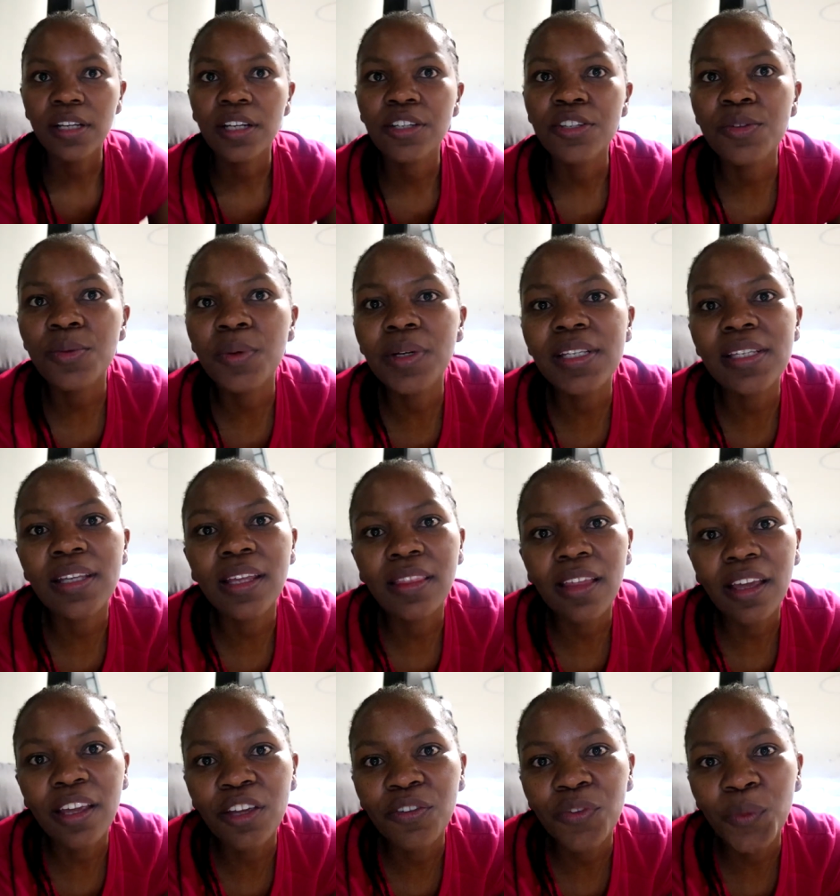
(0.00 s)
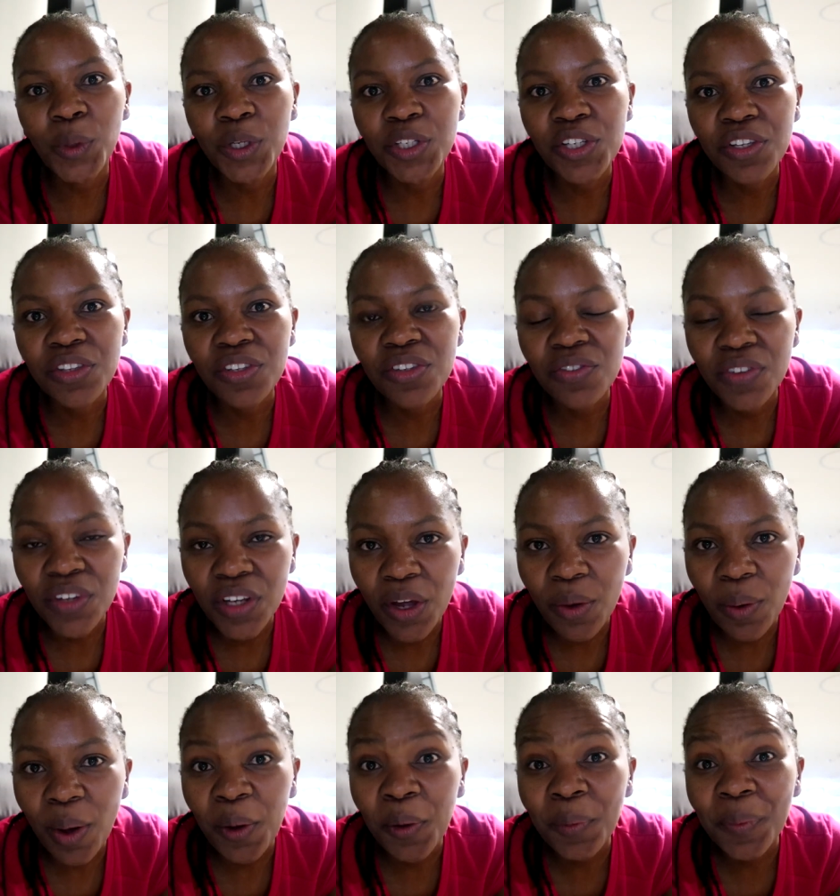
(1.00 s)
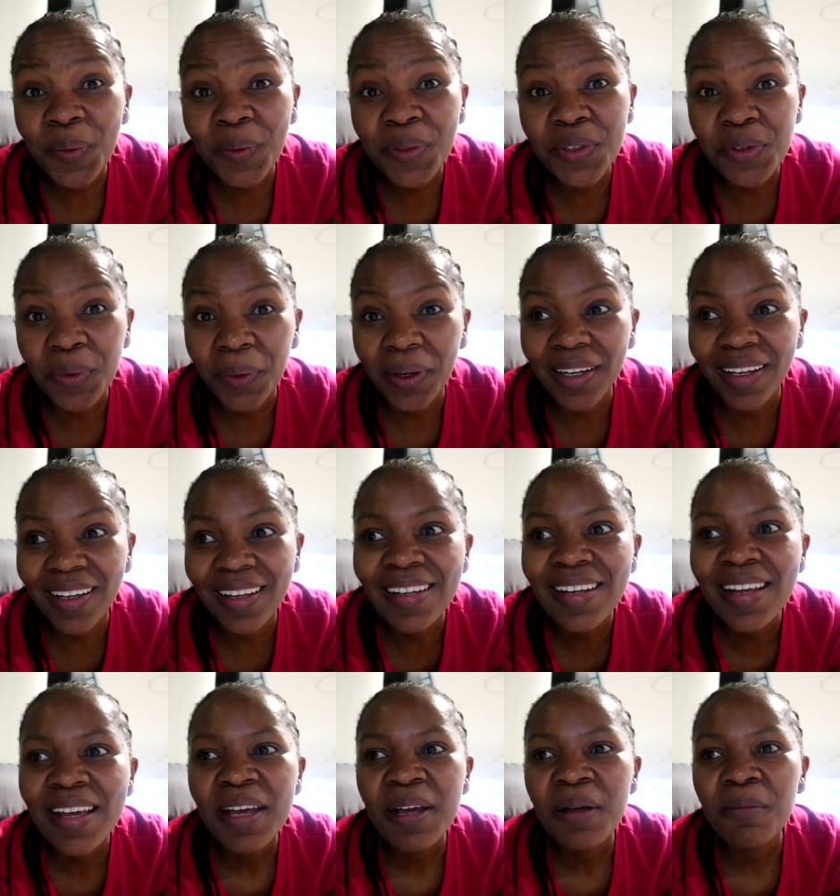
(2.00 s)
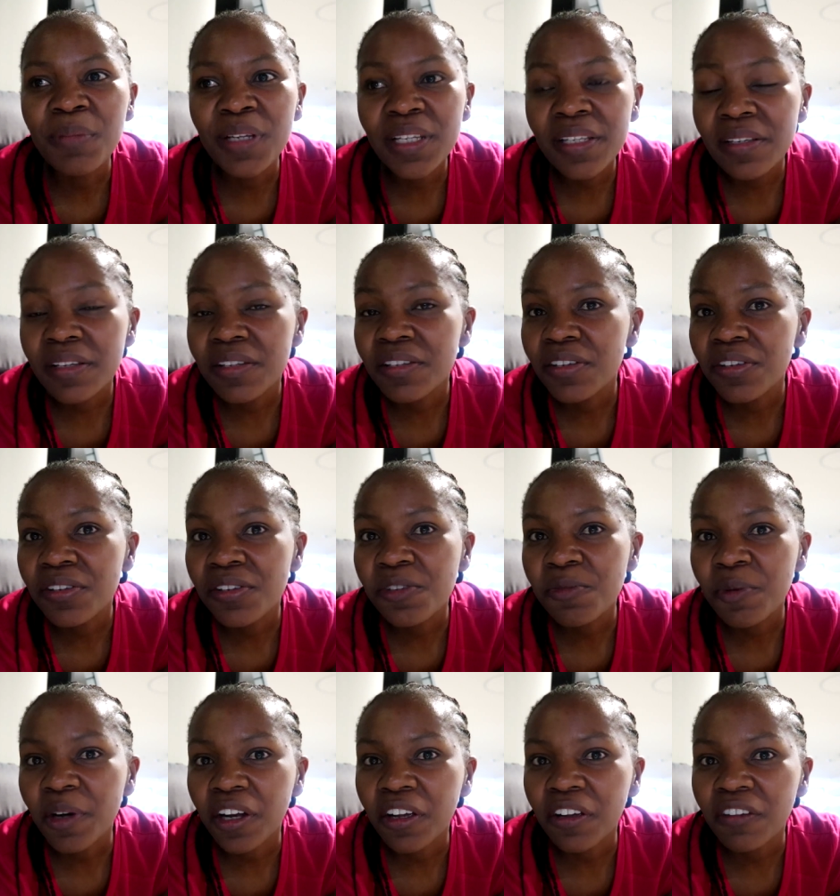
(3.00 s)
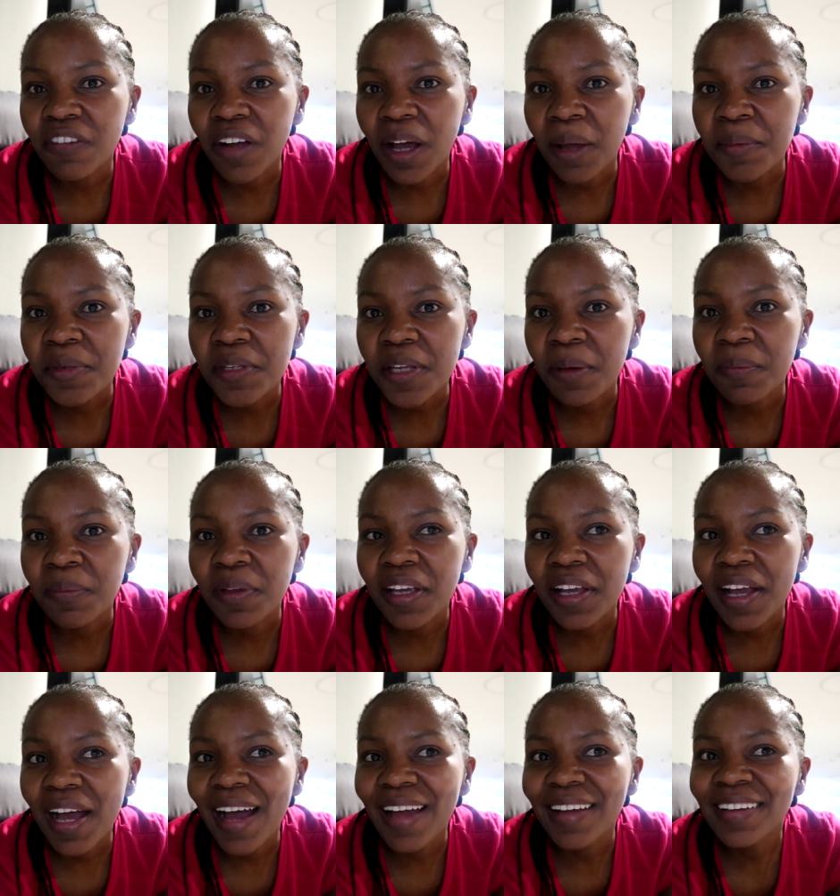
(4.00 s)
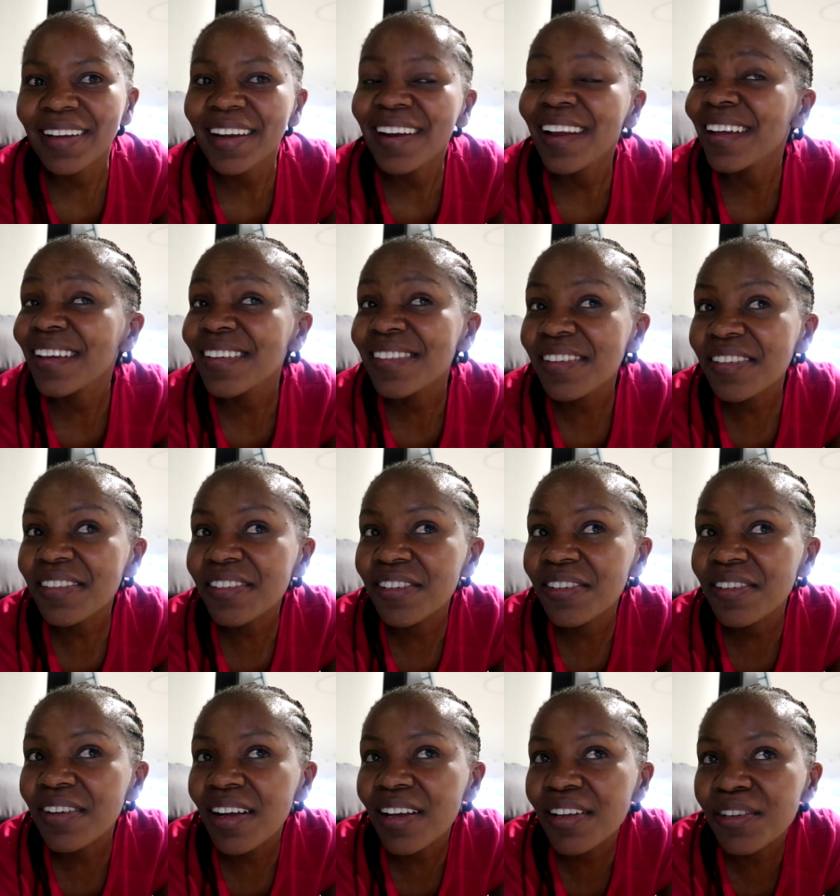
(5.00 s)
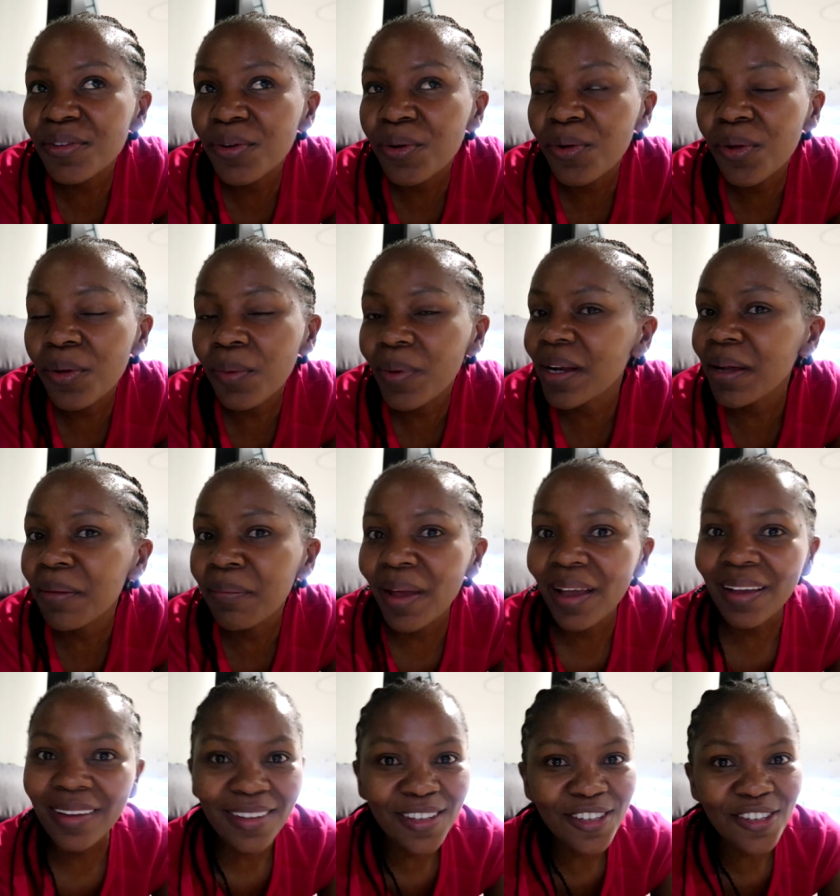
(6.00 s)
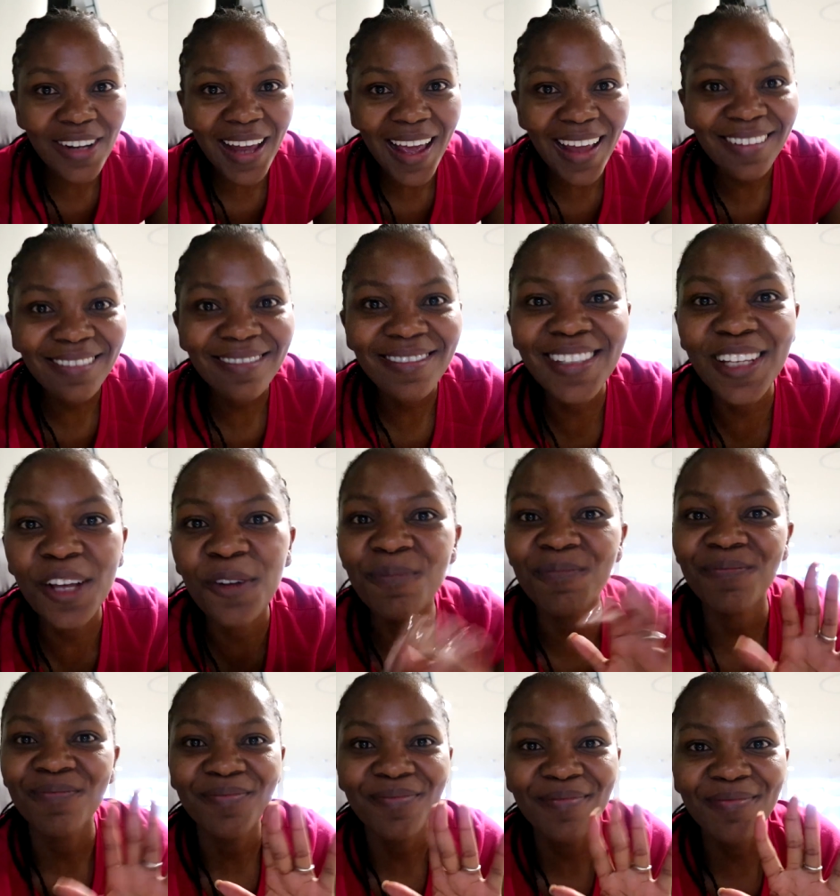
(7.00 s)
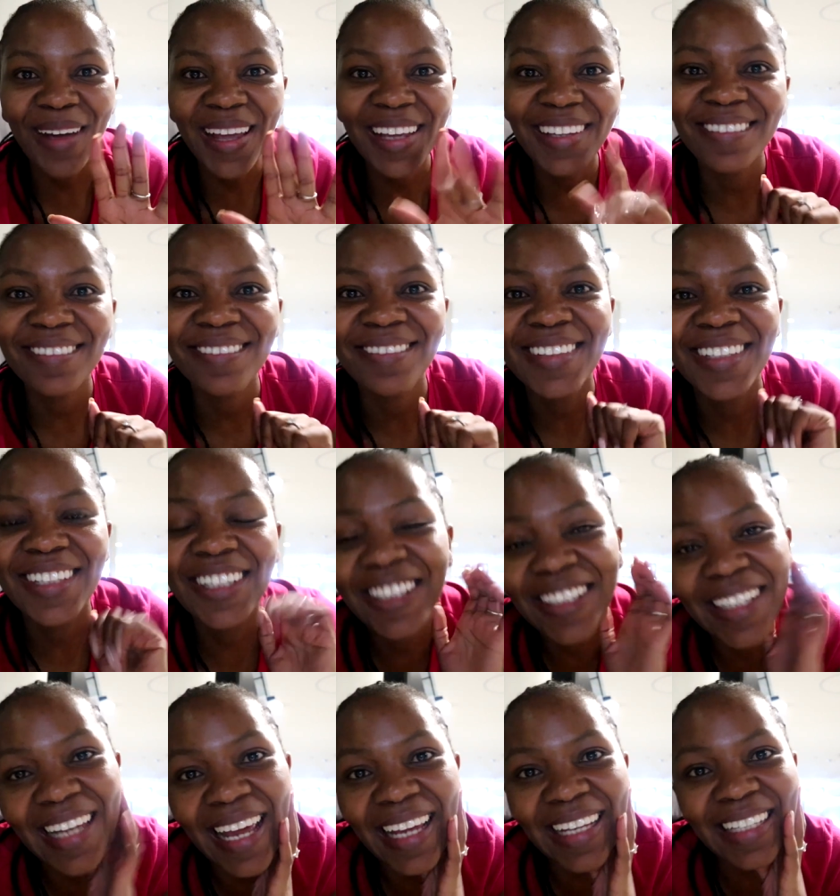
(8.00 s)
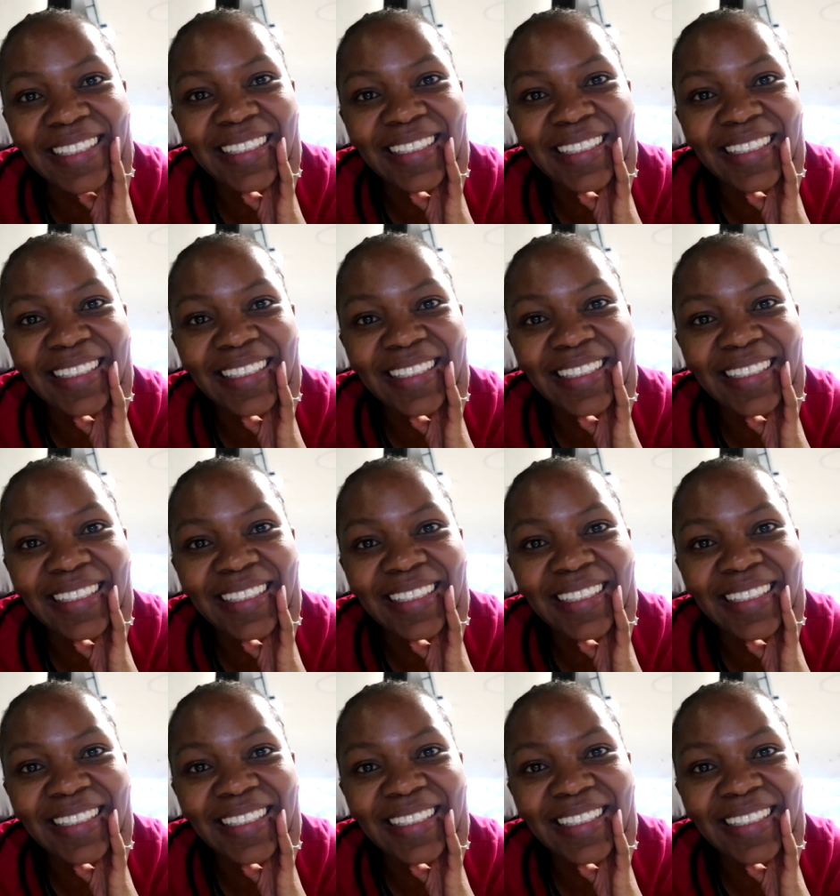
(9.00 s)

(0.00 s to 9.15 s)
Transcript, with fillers: I just want to say thank you for watching this video. I hope you enjoyed it. Please continue spreading the vibes and being kind, and I guess I'll see you guys all when I'm back in Sudan. So bye, good night.